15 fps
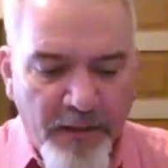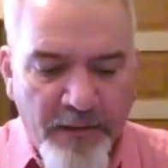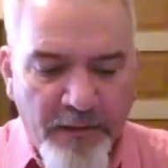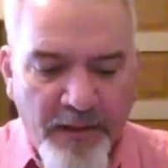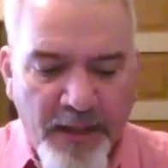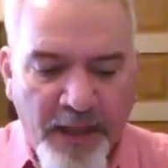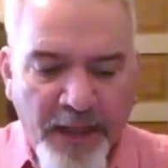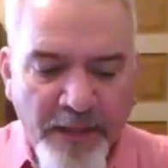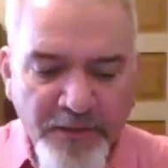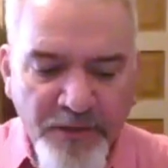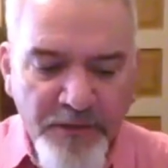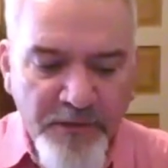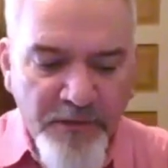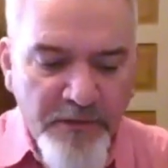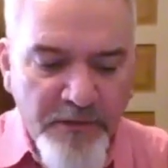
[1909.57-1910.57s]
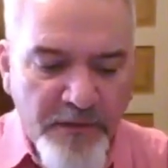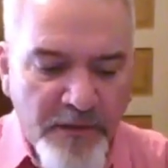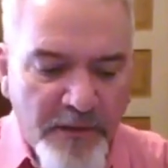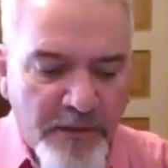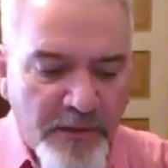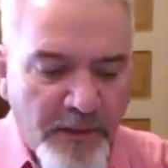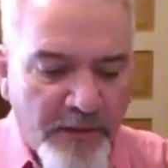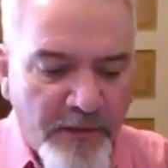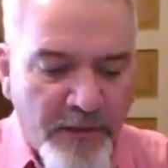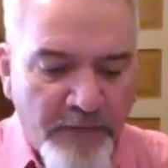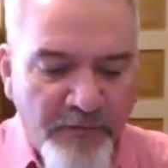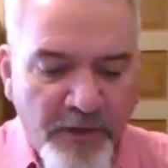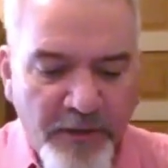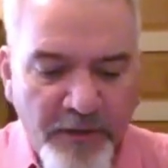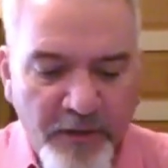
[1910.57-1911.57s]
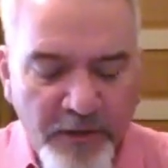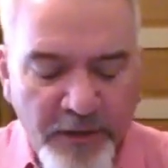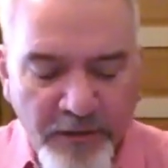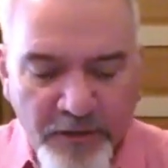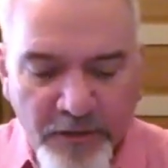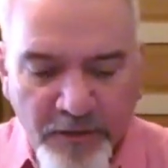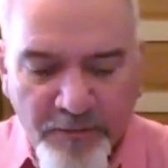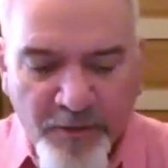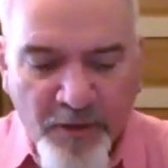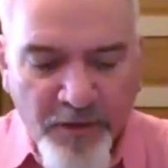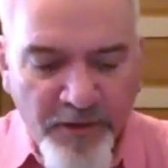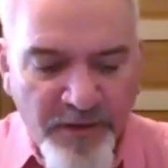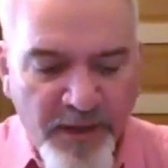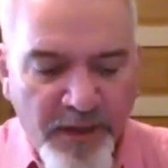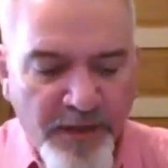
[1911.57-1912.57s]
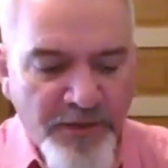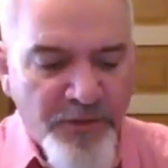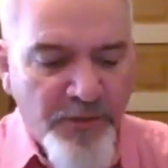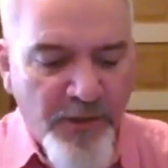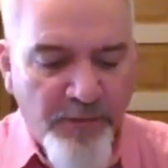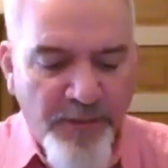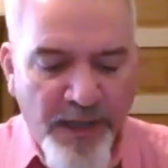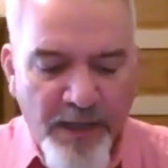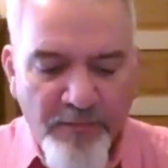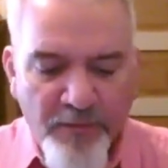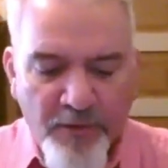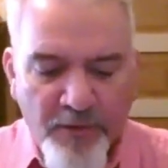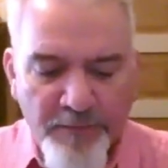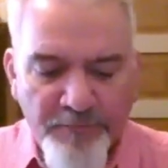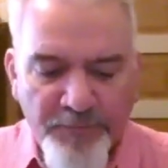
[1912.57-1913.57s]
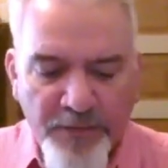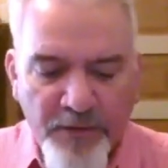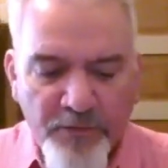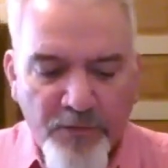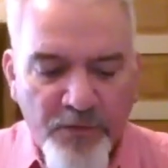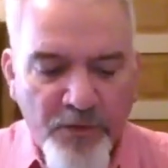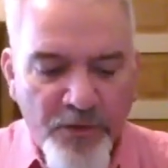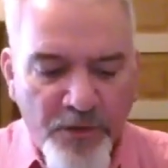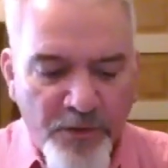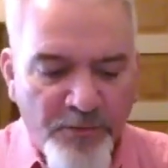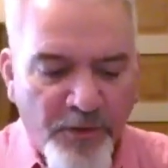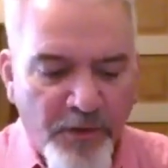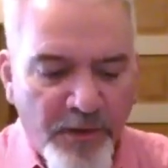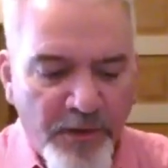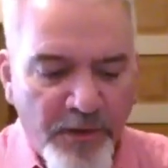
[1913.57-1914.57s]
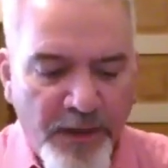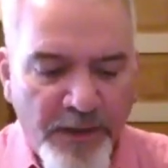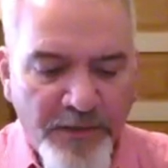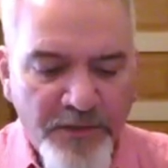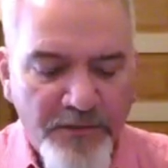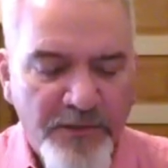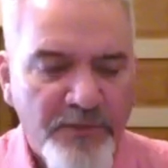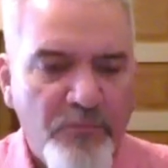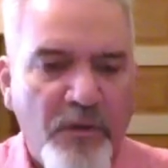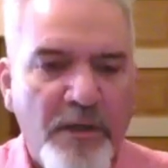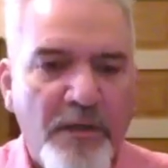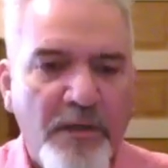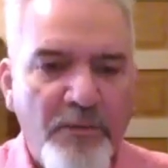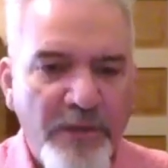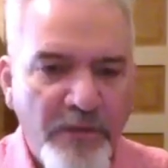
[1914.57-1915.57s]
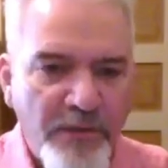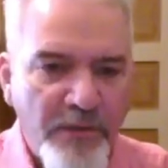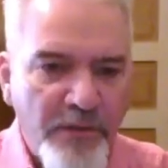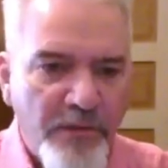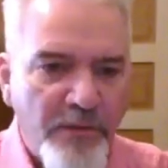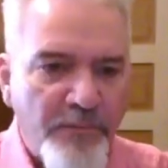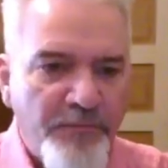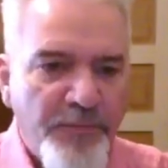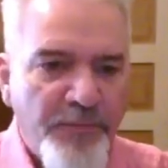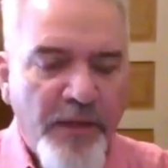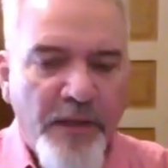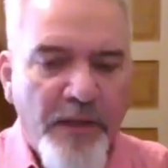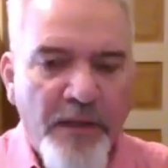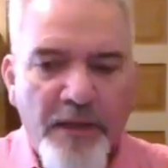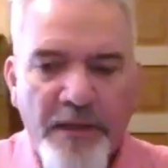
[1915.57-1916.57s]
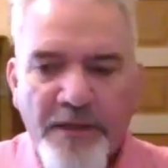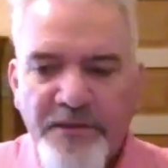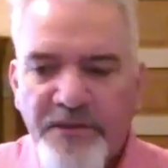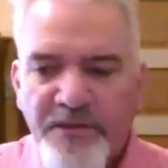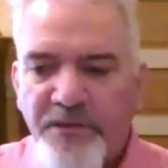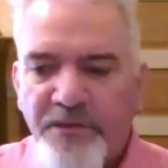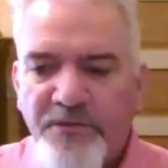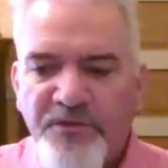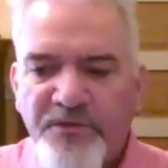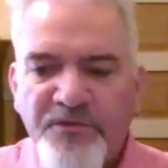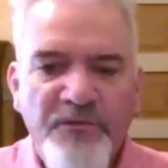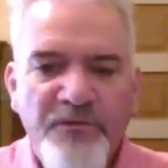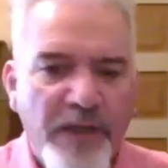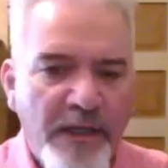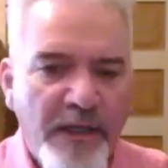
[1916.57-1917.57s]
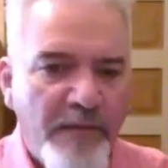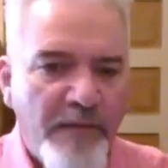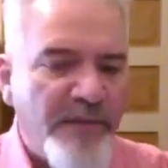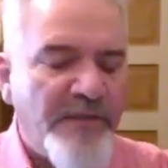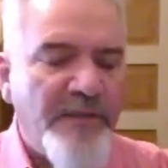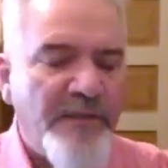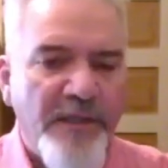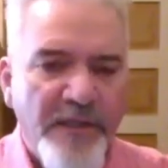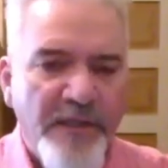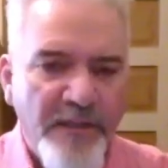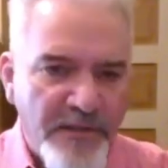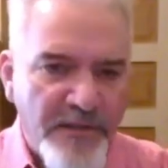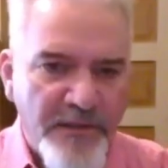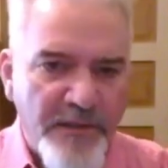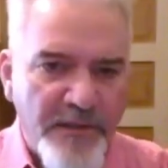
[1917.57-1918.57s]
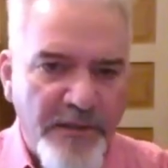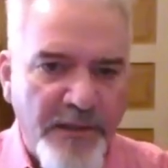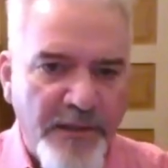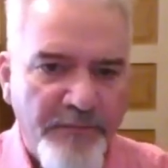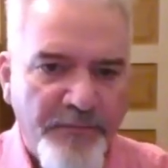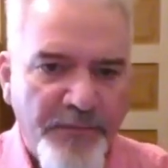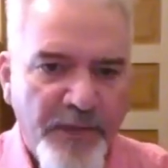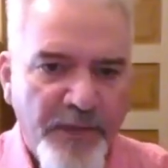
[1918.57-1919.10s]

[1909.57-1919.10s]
the answer, I've got a good part of the answer and a bad part. The good part of the answer is, what can we do? It's to train meticulously